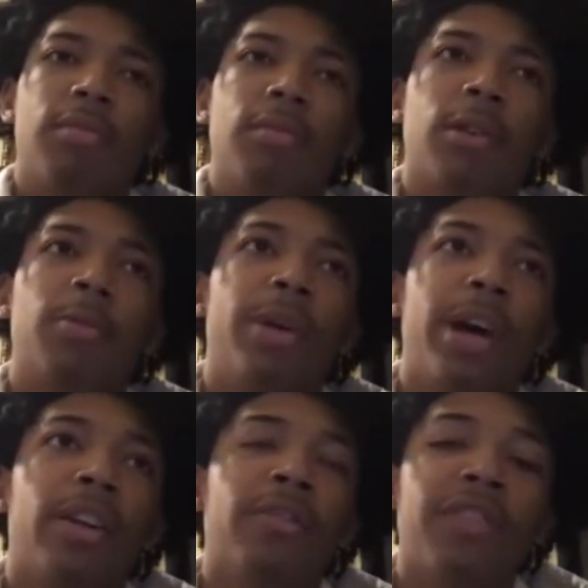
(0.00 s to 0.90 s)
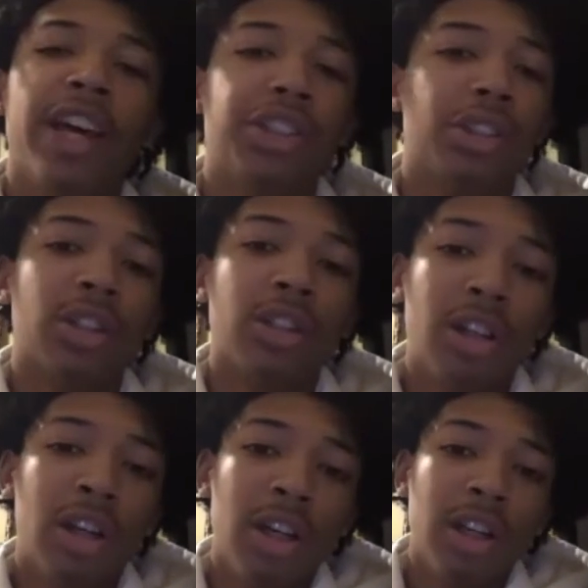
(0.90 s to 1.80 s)
competitive nature
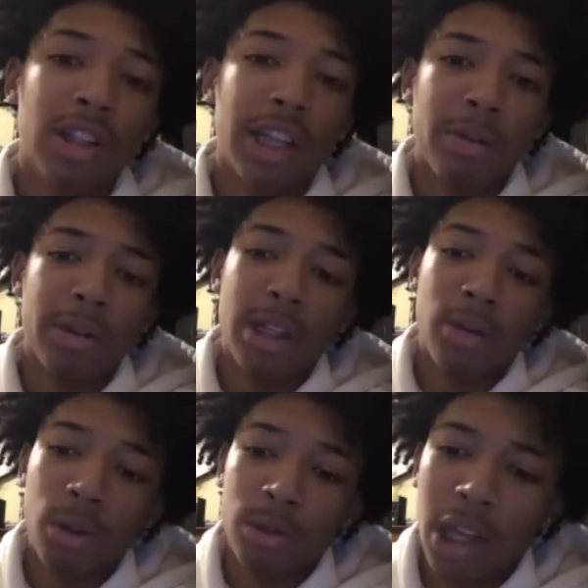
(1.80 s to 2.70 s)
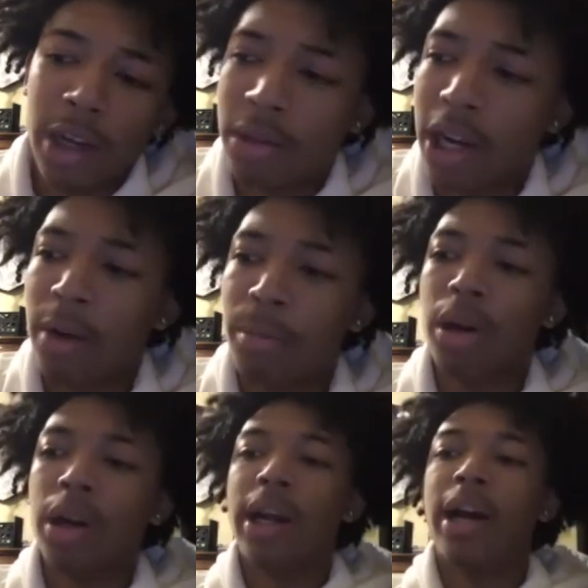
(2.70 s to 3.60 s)
that really would like kind of
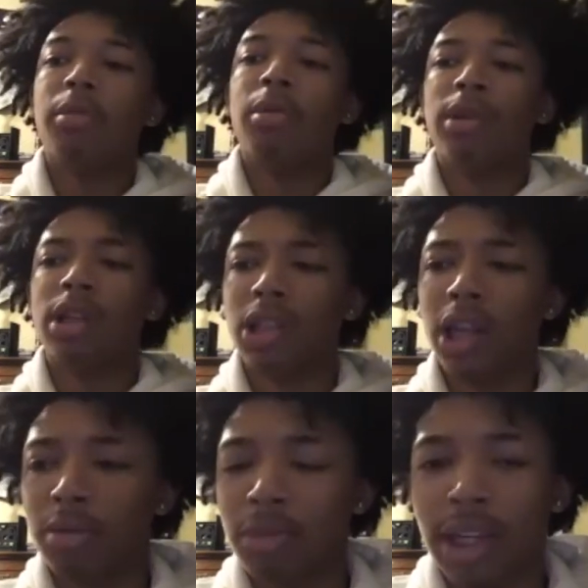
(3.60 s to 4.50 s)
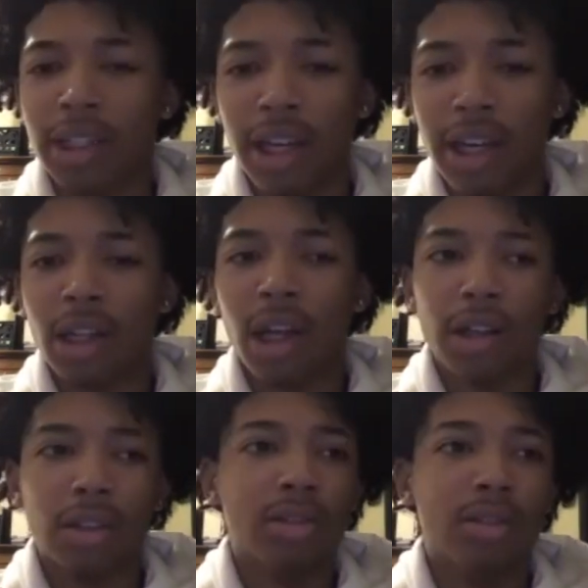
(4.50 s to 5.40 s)
brung it out of me because like I'm like, dang, like,
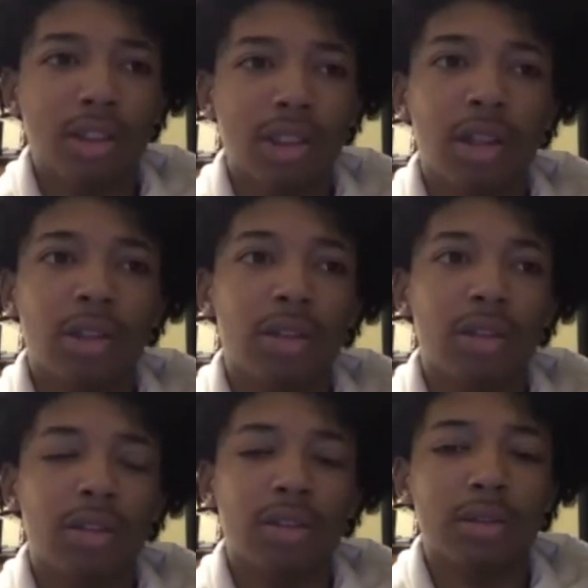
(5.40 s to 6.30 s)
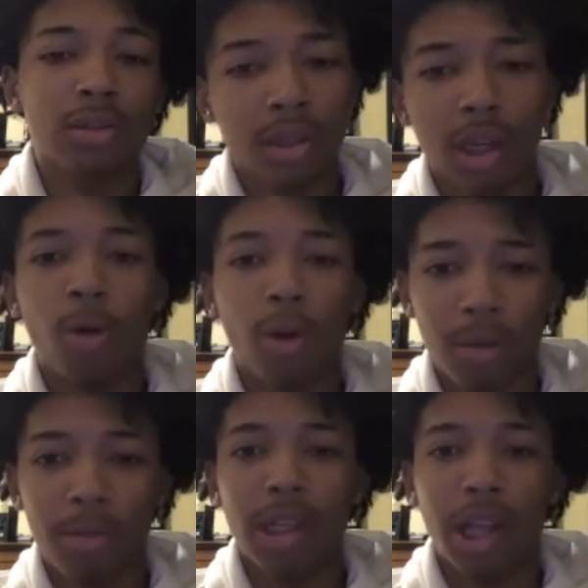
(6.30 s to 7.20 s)
you know, I want to
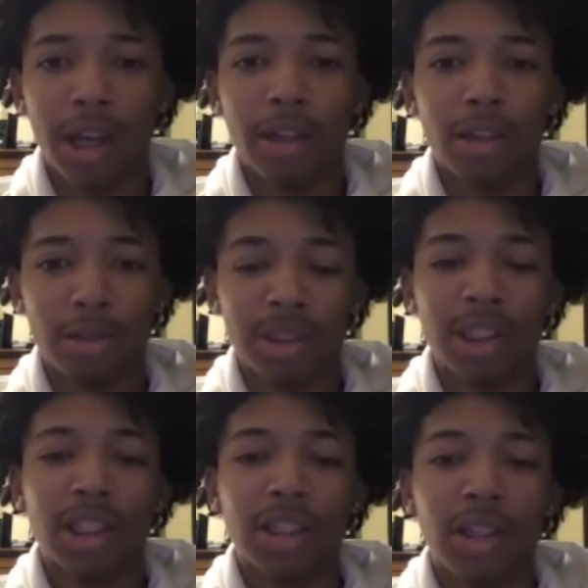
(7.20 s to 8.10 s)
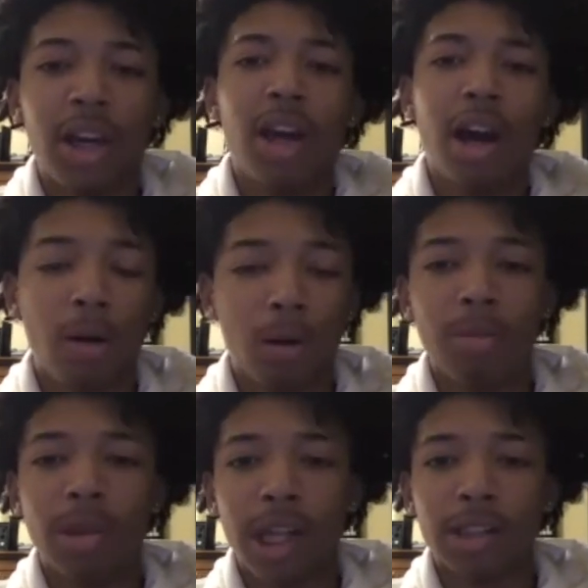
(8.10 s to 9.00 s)
be like, you know what I'm saying? I want to
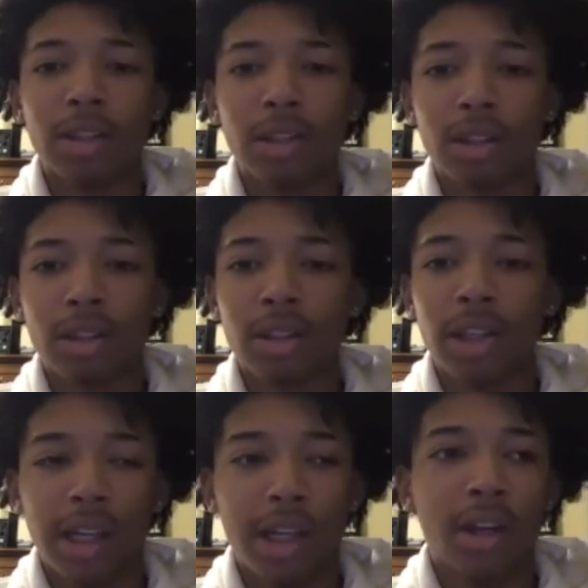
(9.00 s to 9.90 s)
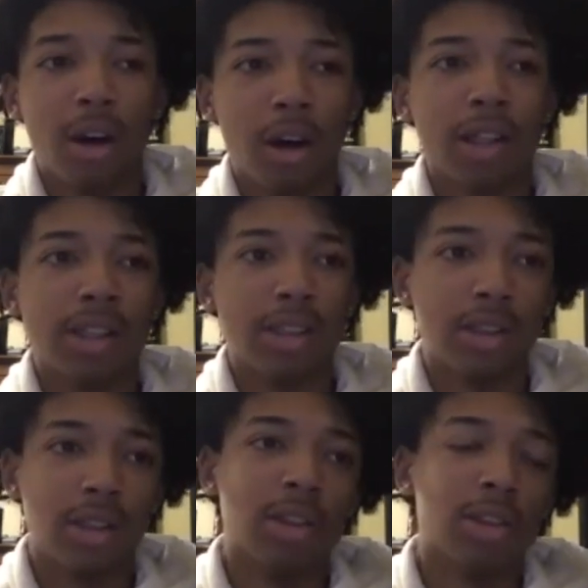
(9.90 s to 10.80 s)
be like the head dog of this
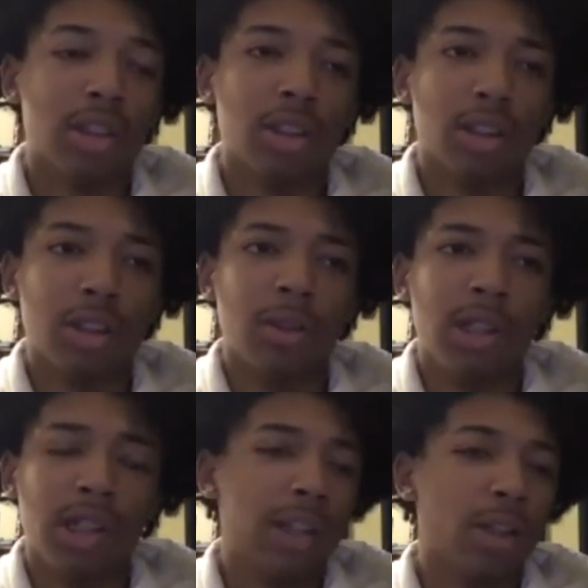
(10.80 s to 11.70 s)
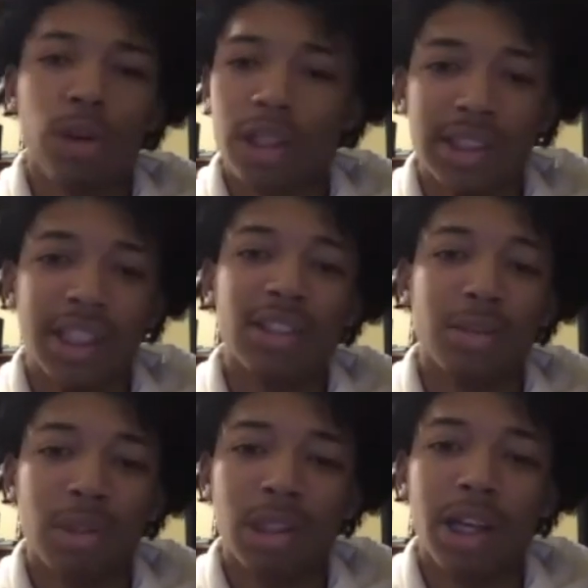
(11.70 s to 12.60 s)
not the
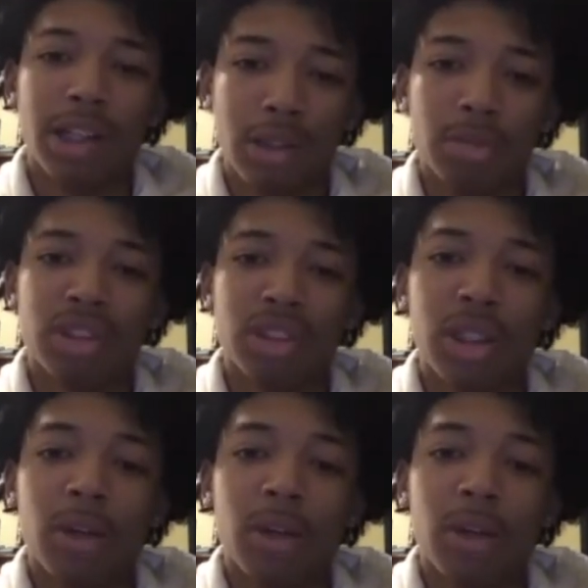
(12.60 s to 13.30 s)
organization, but like, you know what I'm saying?